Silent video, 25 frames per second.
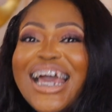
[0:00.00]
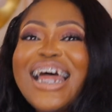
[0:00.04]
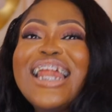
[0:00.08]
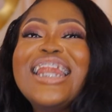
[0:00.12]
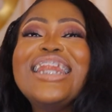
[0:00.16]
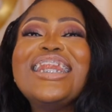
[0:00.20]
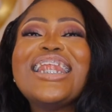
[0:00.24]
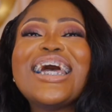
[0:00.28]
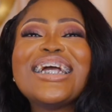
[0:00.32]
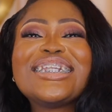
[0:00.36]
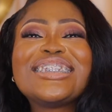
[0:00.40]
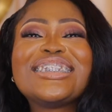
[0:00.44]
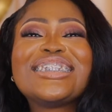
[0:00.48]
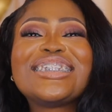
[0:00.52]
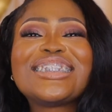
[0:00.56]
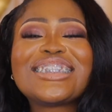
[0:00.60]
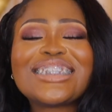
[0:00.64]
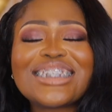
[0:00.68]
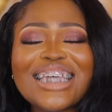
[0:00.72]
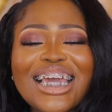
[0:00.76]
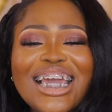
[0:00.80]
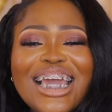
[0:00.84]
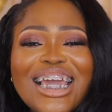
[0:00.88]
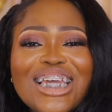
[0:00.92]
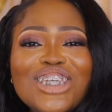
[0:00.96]
Let's
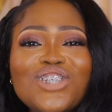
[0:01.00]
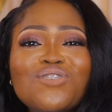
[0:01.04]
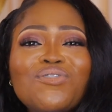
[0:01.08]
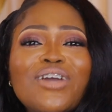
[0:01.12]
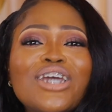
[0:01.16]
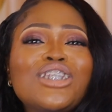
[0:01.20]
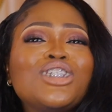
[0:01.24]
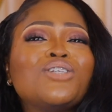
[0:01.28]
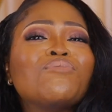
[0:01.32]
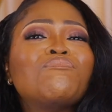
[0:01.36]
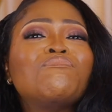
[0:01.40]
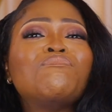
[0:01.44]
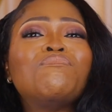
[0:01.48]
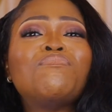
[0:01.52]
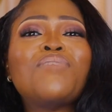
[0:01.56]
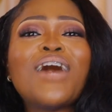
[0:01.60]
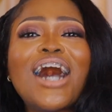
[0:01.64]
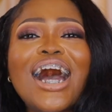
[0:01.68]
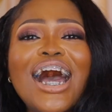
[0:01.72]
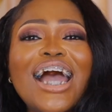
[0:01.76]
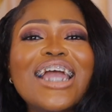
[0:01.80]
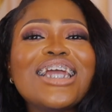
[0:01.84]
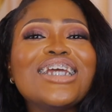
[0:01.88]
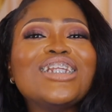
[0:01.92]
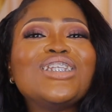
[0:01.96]
say you were to
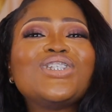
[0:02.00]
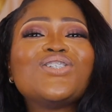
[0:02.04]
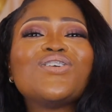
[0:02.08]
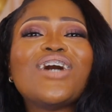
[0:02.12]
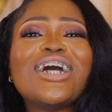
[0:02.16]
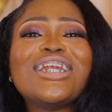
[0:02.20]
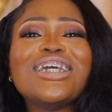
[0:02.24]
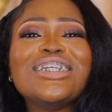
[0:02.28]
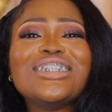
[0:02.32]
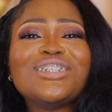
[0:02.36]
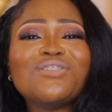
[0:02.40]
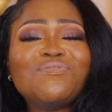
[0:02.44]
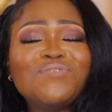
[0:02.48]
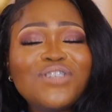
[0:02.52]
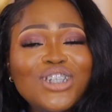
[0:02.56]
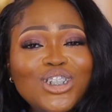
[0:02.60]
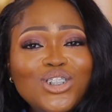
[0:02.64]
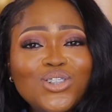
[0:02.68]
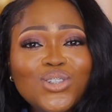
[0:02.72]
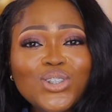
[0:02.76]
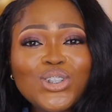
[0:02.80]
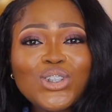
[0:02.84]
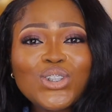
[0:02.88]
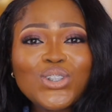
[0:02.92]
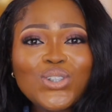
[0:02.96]
buy into an
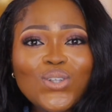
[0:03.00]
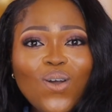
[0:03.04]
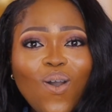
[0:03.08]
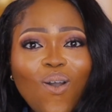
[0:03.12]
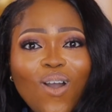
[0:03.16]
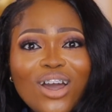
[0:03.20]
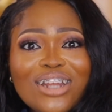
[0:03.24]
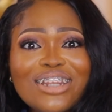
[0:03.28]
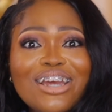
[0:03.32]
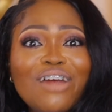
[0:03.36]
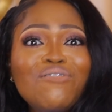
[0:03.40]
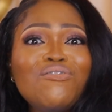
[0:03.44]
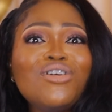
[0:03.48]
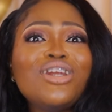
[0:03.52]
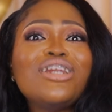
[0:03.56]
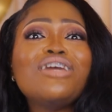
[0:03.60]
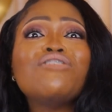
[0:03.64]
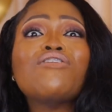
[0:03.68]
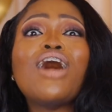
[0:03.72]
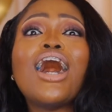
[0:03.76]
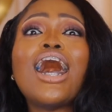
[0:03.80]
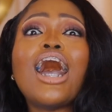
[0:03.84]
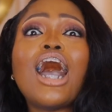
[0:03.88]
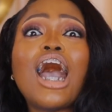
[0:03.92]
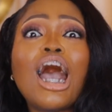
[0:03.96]
individual stock that really
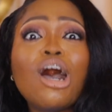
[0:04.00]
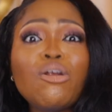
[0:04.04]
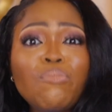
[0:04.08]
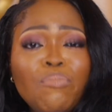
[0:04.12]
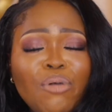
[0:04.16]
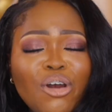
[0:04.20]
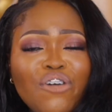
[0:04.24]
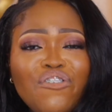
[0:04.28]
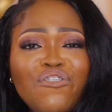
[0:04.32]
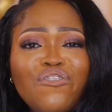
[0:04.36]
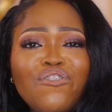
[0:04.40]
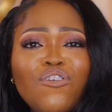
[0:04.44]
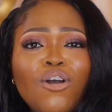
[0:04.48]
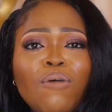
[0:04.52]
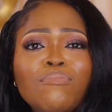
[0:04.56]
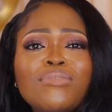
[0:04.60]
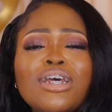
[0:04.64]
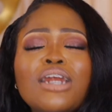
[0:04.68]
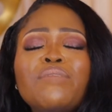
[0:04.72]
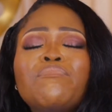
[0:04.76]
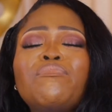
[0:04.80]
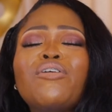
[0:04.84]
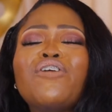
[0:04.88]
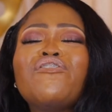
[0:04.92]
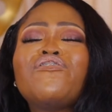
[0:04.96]
outperformed
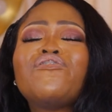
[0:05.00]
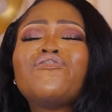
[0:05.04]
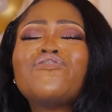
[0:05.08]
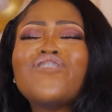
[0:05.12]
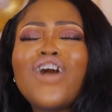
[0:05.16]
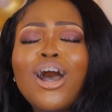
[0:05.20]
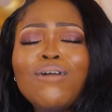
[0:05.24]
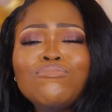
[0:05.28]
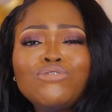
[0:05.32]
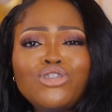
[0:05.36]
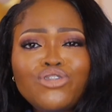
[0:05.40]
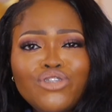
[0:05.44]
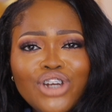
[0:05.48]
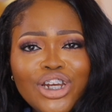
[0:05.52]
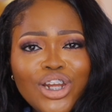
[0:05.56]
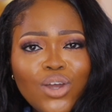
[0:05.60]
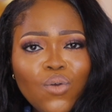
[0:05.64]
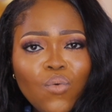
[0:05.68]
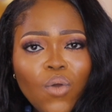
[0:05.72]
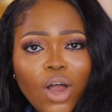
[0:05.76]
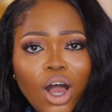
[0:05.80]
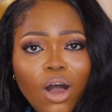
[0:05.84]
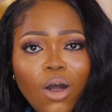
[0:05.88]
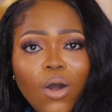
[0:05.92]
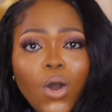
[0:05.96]
and performed really
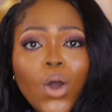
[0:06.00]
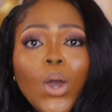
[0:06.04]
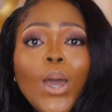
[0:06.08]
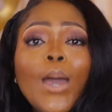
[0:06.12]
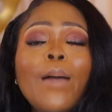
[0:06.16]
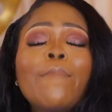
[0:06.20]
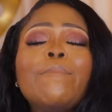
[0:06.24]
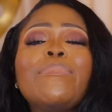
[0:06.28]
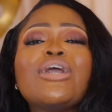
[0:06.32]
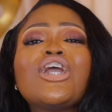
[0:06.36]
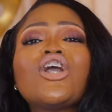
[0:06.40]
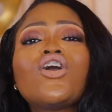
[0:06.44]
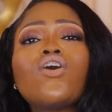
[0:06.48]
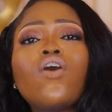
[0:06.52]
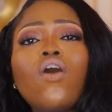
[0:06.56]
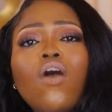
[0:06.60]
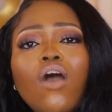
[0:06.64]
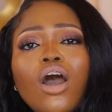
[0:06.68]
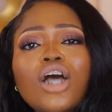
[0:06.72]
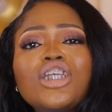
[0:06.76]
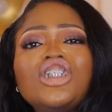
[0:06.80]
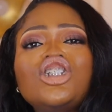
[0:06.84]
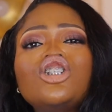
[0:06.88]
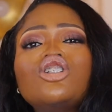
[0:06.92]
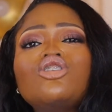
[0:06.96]
well.
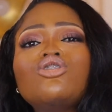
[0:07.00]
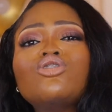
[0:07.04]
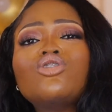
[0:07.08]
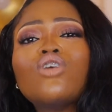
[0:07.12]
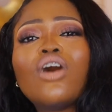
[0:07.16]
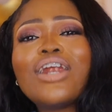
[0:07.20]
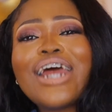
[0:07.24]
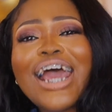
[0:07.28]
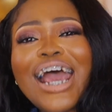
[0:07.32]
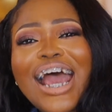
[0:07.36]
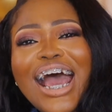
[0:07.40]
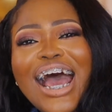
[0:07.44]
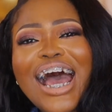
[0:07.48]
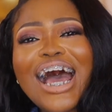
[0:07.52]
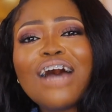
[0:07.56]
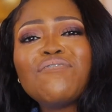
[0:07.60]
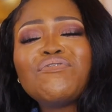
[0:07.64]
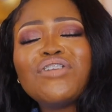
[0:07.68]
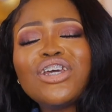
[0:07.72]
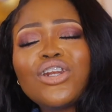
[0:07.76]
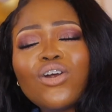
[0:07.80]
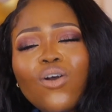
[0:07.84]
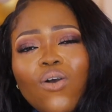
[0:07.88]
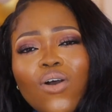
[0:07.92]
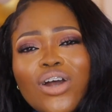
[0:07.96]
Because you do not have
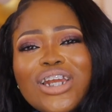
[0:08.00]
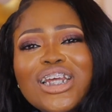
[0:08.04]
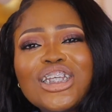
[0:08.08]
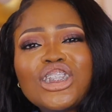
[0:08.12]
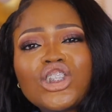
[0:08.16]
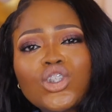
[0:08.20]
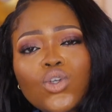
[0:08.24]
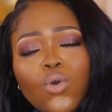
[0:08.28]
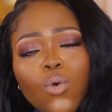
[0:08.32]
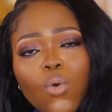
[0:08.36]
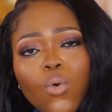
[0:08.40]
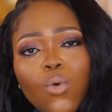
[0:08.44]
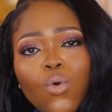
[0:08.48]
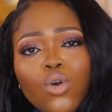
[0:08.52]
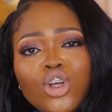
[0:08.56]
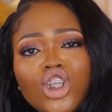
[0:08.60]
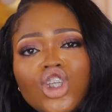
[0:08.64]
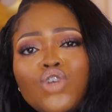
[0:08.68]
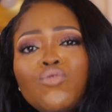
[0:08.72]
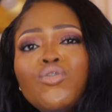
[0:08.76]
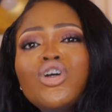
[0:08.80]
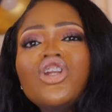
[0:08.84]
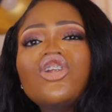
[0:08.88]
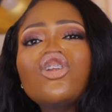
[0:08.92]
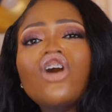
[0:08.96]
it on its own, you
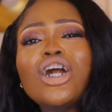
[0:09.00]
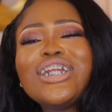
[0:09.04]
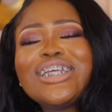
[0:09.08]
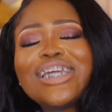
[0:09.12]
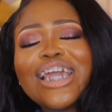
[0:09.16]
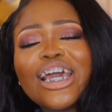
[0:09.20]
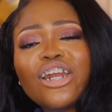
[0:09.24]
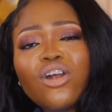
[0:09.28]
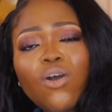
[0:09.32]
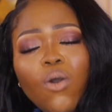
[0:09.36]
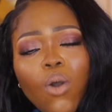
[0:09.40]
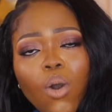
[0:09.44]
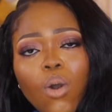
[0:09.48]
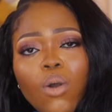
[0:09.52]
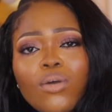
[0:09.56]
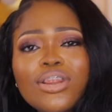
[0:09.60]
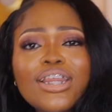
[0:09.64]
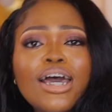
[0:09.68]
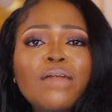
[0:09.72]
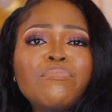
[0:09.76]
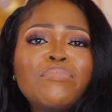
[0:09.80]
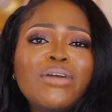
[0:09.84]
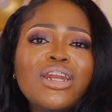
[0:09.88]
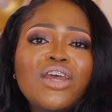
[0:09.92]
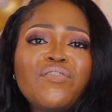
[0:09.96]
will not get all
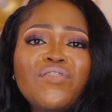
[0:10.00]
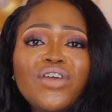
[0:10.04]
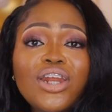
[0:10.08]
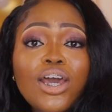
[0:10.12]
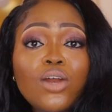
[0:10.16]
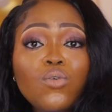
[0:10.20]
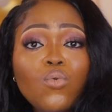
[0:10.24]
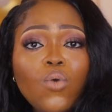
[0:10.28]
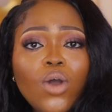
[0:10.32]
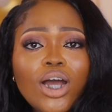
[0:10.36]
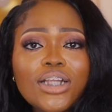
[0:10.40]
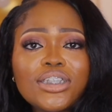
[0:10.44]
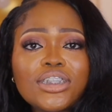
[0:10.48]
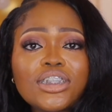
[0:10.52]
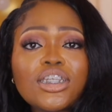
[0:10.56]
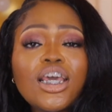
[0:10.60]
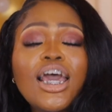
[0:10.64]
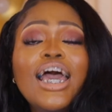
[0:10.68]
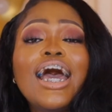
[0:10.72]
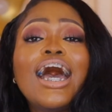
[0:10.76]
that benefit at once.